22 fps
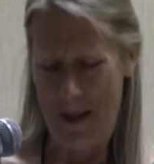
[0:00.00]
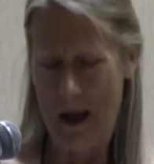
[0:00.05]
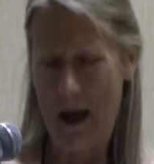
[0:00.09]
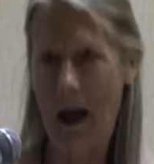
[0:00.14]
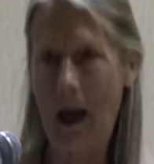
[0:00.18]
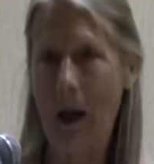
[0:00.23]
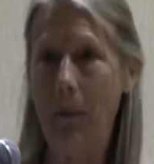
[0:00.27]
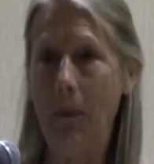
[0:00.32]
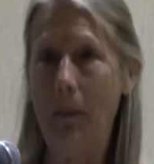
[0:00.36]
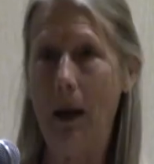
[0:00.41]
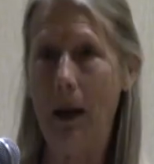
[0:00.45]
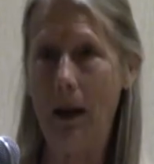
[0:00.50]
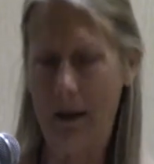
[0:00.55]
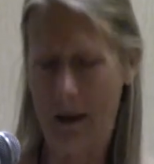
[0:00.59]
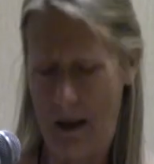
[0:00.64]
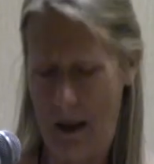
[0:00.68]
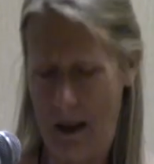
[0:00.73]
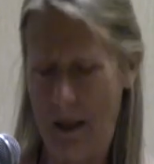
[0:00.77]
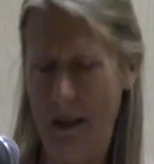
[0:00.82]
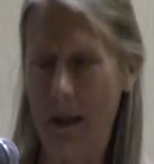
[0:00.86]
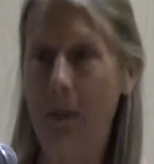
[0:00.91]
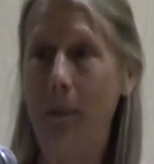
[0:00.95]
I met
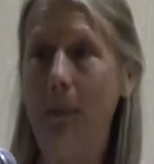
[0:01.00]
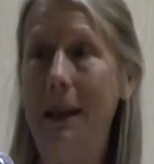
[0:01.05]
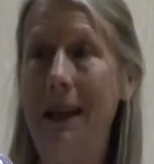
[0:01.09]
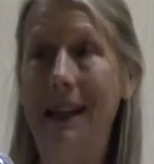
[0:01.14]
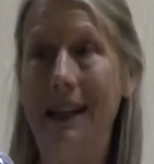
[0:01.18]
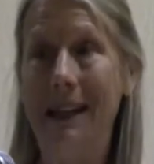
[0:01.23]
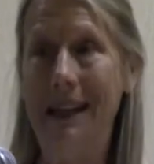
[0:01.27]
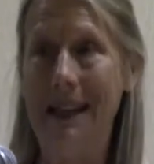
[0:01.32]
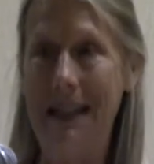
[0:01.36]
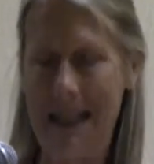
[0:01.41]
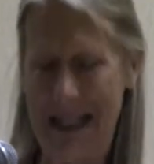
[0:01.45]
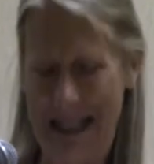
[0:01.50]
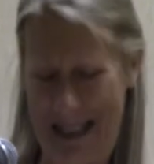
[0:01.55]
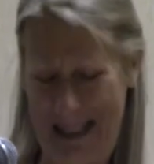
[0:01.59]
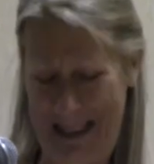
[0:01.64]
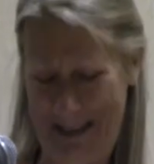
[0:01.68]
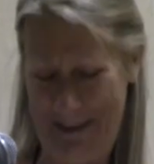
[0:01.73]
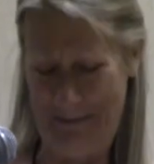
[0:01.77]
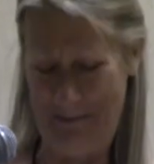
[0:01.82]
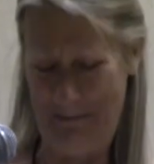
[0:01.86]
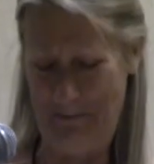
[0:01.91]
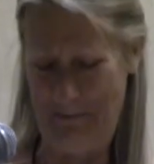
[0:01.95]
the bean
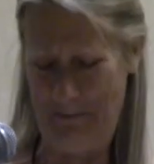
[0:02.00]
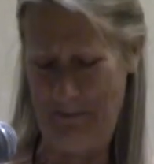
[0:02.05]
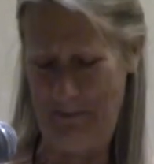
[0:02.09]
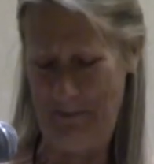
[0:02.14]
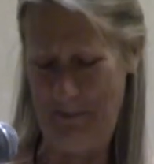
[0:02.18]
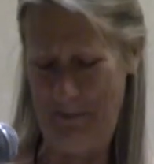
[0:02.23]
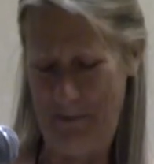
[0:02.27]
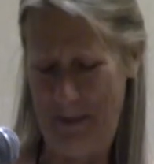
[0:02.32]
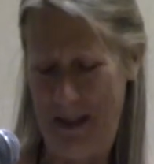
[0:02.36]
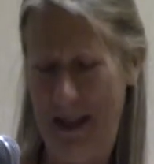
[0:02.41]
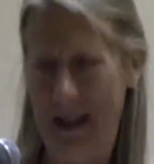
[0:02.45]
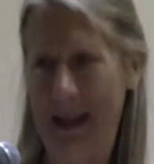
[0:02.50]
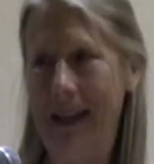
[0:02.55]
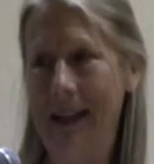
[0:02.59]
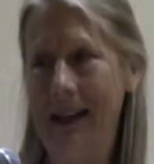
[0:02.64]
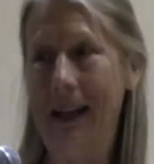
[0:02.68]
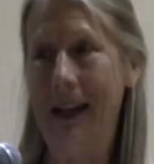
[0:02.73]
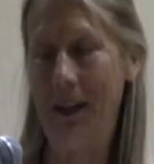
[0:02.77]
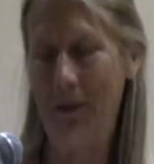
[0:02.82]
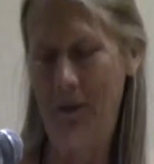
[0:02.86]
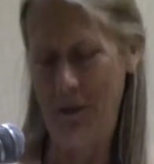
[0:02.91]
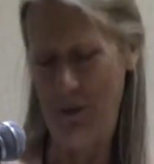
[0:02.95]
in
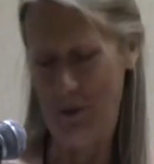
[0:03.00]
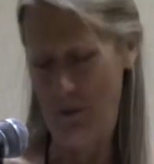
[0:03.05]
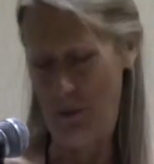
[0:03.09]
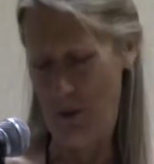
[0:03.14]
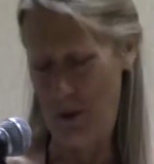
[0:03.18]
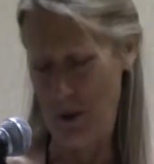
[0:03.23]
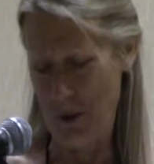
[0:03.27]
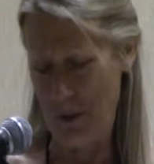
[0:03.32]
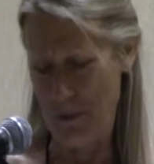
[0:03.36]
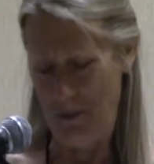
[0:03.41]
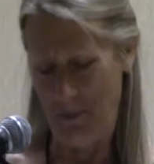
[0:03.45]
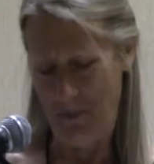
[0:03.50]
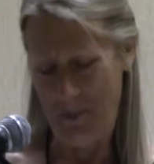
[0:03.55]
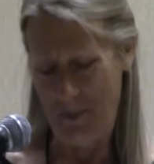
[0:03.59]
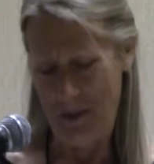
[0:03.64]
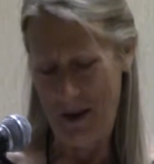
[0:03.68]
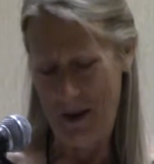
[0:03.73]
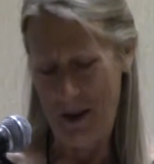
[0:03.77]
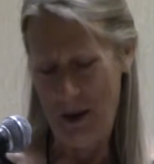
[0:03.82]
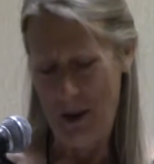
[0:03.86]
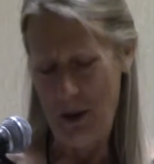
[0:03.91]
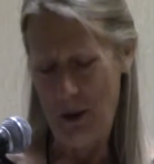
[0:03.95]
elephant form,
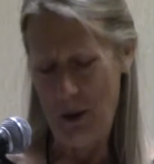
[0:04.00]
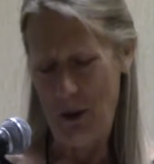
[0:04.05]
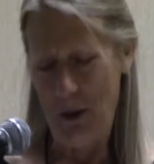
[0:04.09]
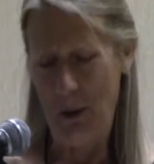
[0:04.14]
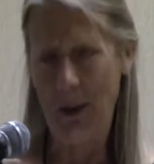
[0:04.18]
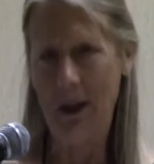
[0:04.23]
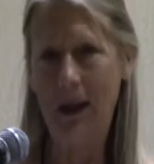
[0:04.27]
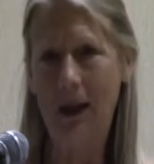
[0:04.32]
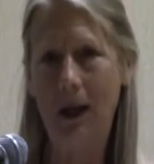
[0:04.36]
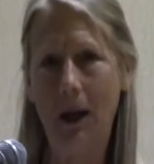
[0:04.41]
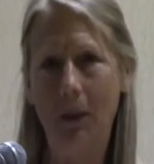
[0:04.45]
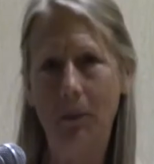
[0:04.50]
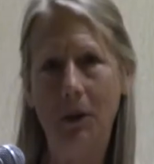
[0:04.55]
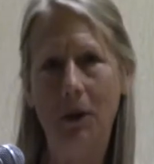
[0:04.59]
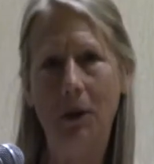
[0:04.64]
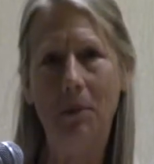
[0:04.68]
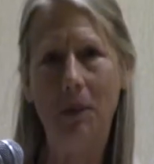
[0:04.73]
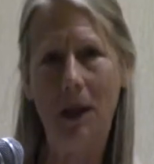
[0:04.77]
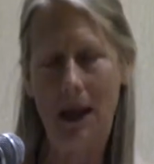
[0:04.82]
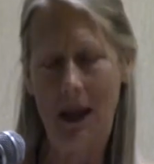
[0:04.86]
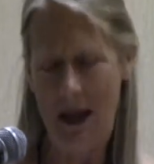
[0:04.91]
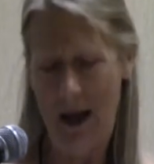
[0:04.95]
who would accompany
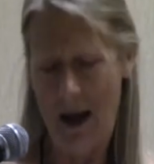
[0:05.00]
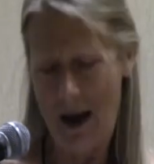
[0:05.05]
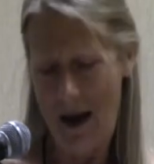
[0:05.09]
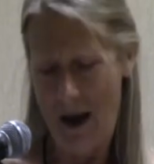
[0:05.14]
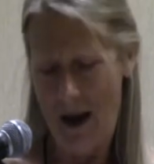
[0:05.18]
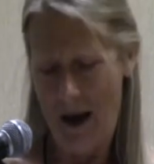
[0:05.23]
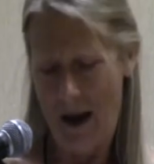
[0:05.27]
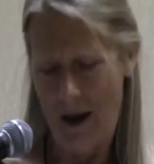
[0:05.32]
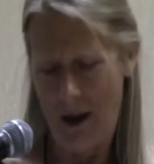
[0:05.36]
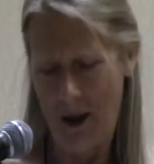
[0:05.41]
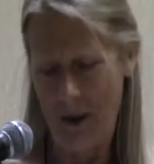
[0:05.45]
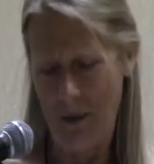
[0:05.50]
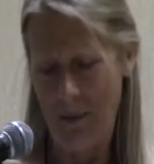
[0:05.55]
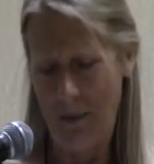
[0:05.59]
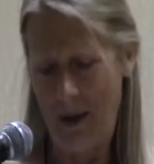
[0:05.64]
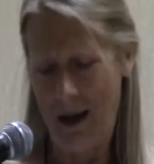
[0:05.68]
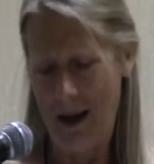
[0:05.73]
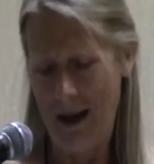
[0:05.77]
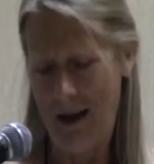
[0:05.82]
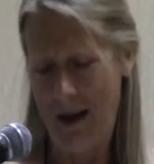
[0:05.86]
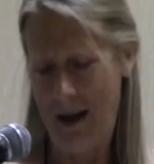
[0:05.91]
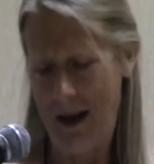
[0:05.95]
me on
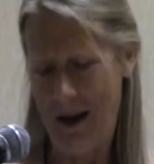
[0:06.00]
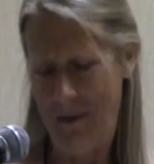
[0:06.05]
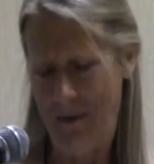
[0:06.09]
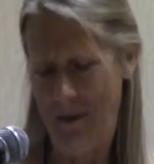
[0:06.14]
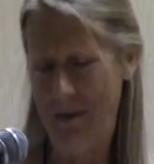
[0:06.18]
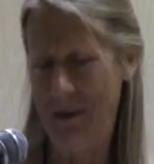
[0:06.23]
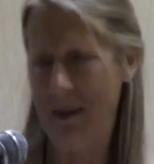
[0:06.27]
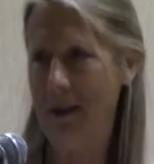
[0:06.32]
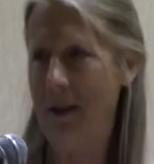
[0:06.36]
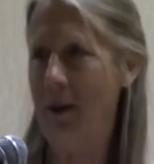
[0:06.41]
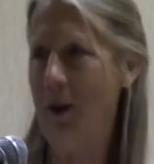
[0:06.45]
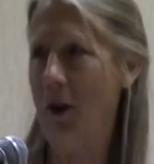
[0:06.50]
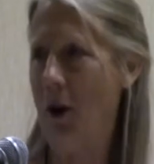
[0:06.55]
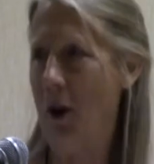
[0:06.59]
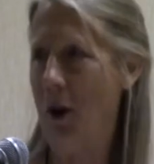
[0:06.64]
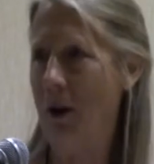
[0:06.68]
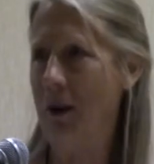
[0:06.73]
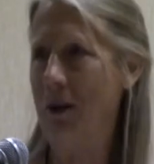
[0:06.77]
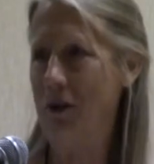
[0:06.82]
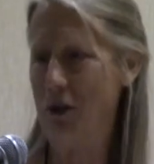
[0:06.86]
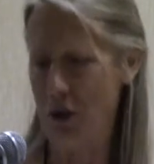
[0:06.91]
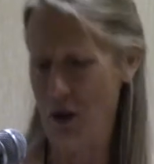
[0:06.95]
my
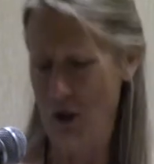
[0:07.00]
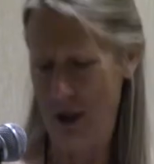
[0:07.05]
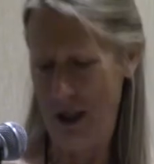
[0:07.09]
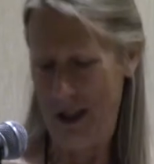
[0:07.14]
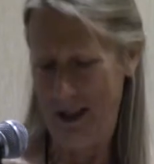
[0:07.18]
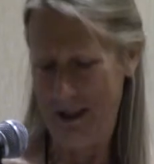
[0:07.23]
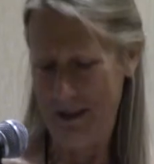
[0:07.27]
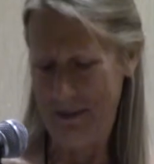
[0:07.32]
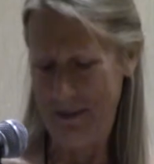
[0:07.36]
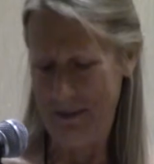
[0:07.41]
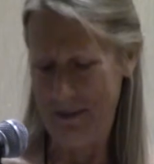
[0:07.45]
lifelong journey.